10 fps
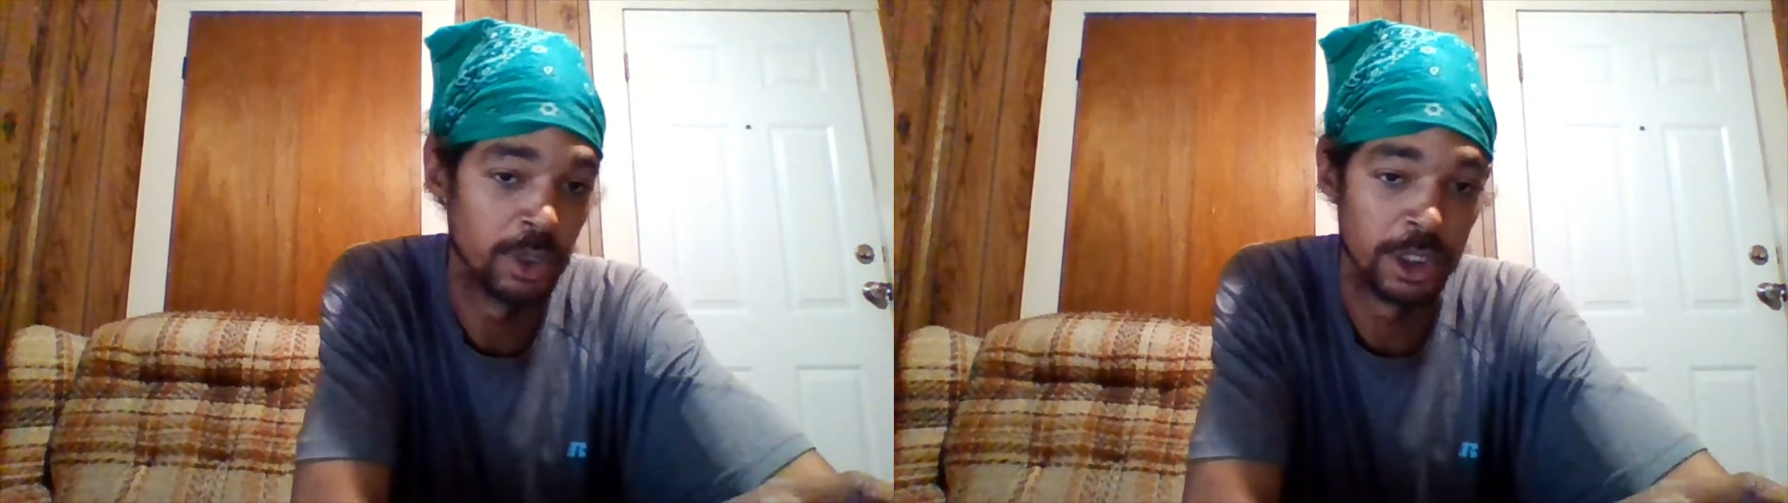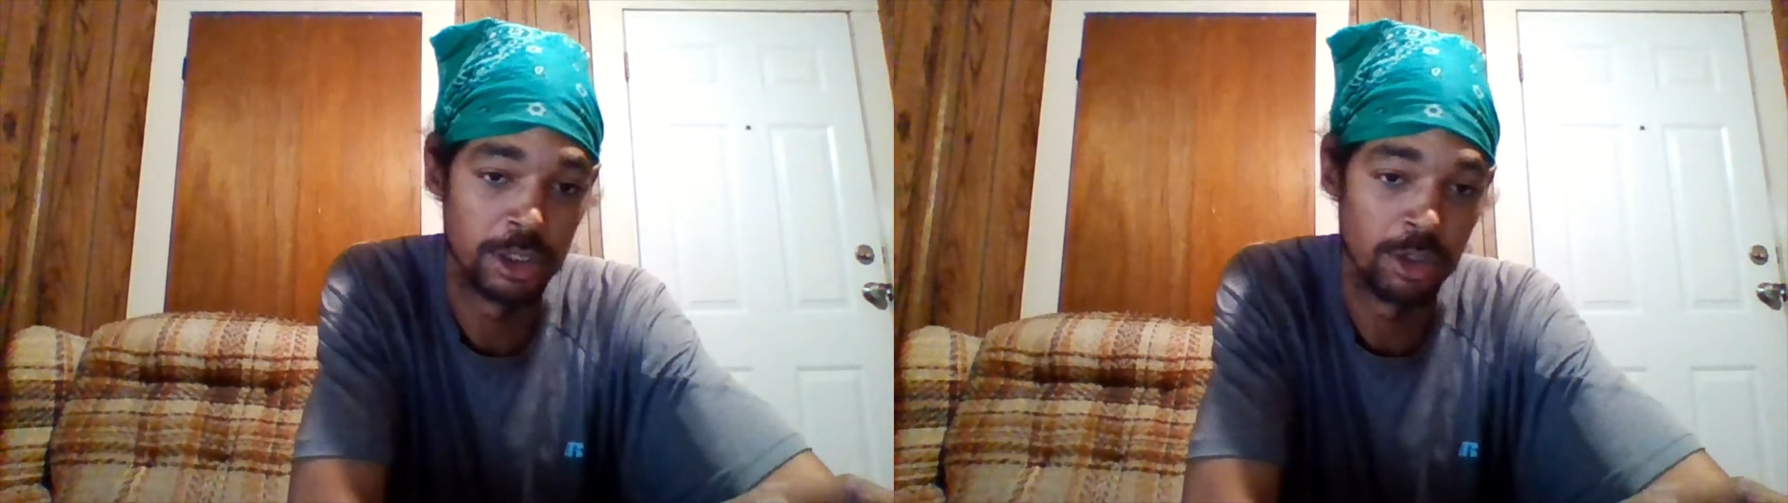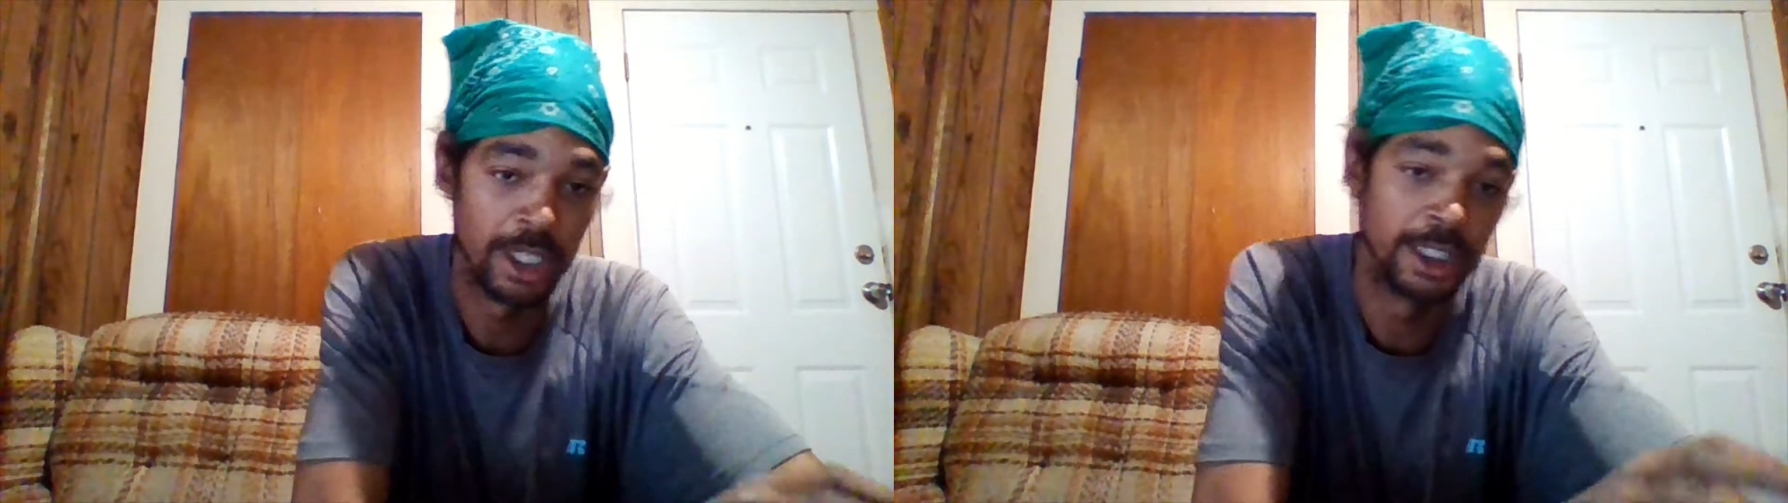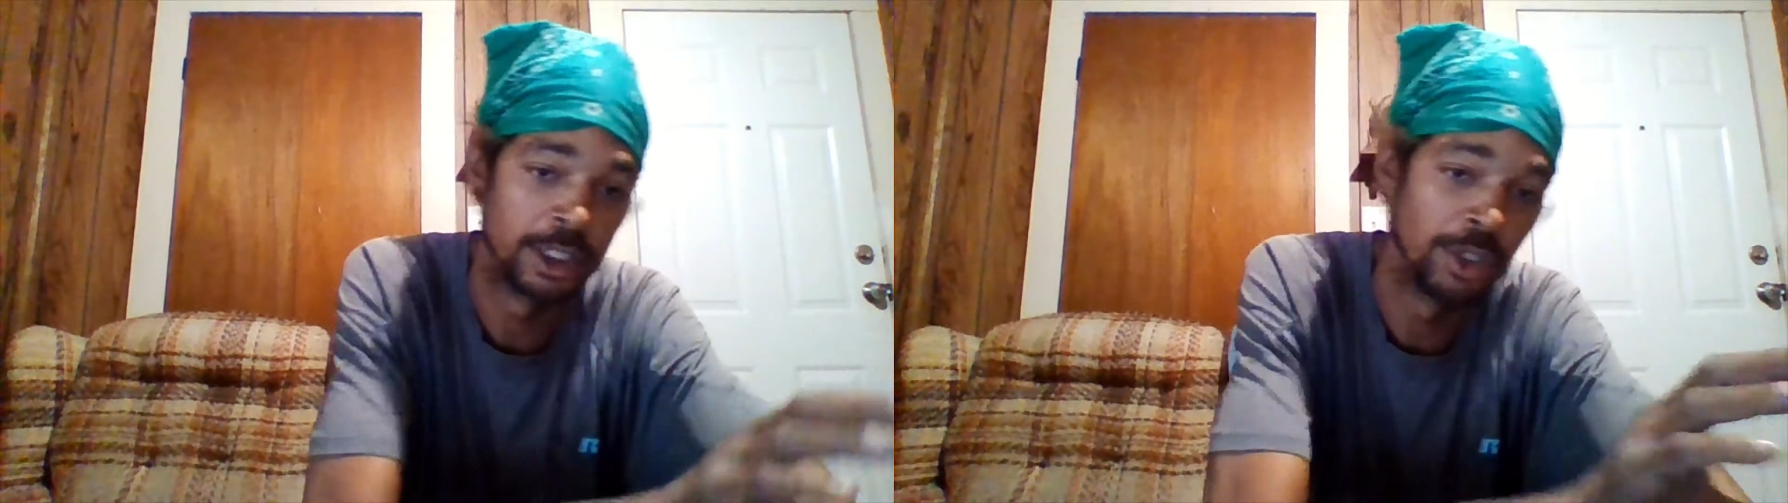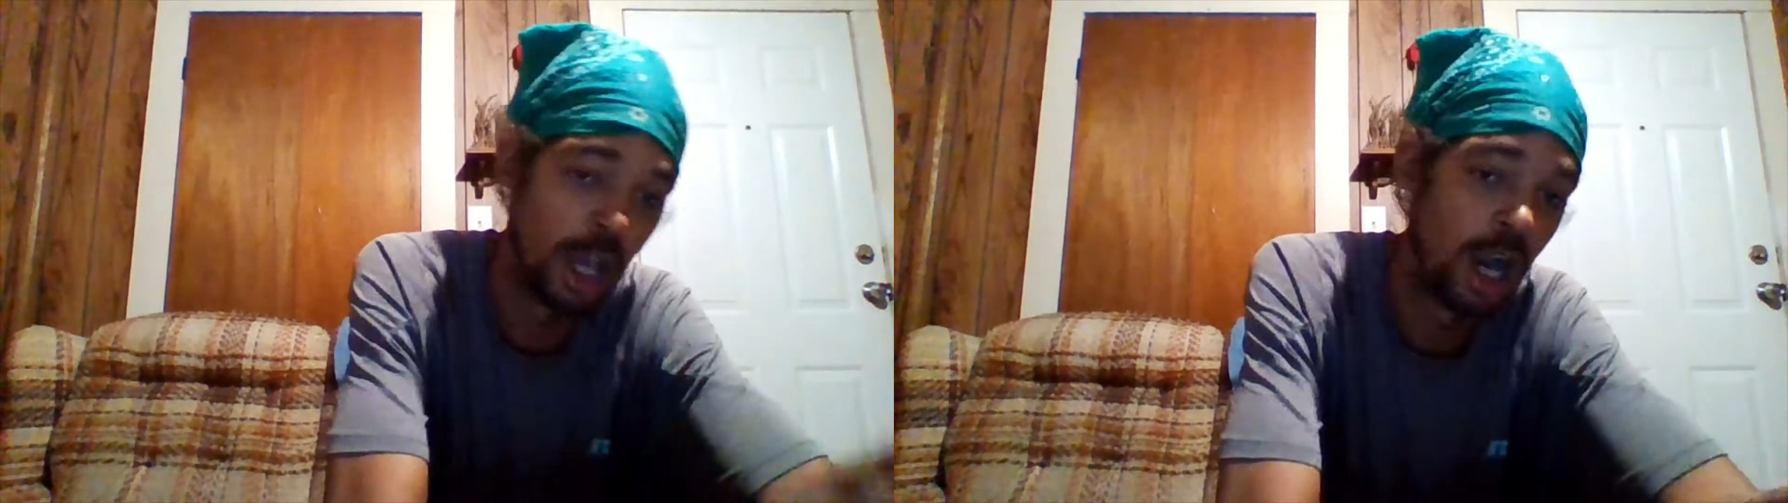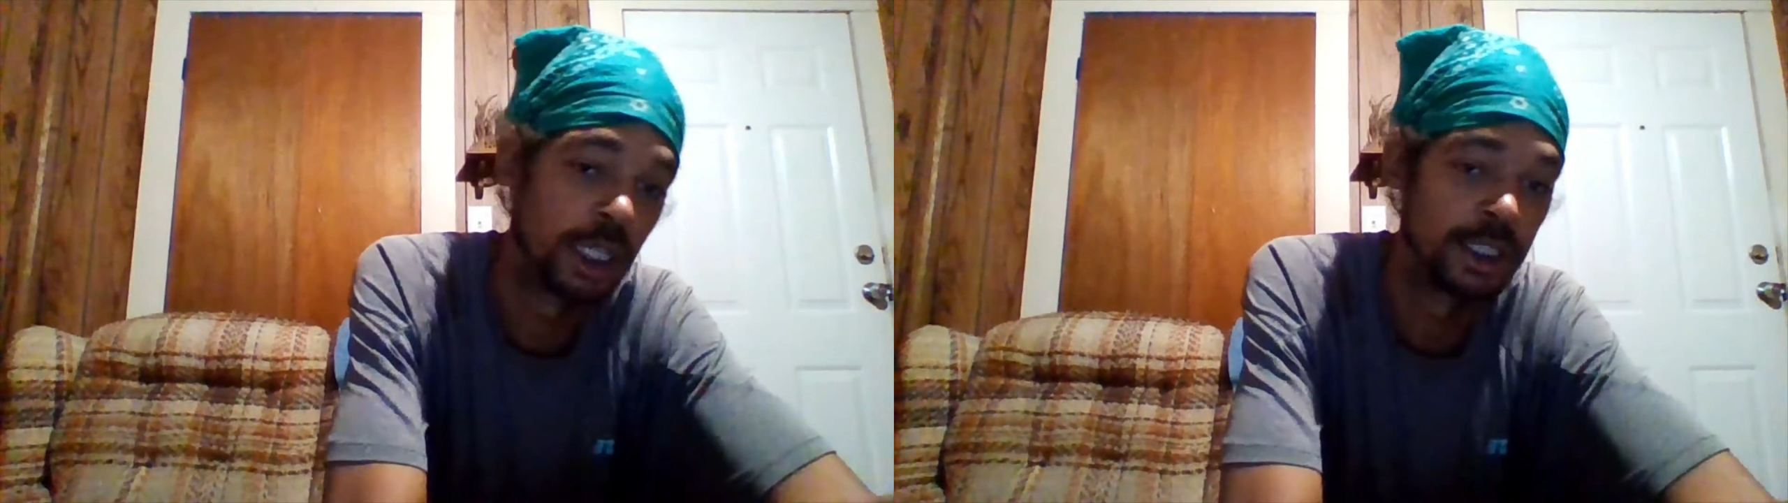on the screen so y'all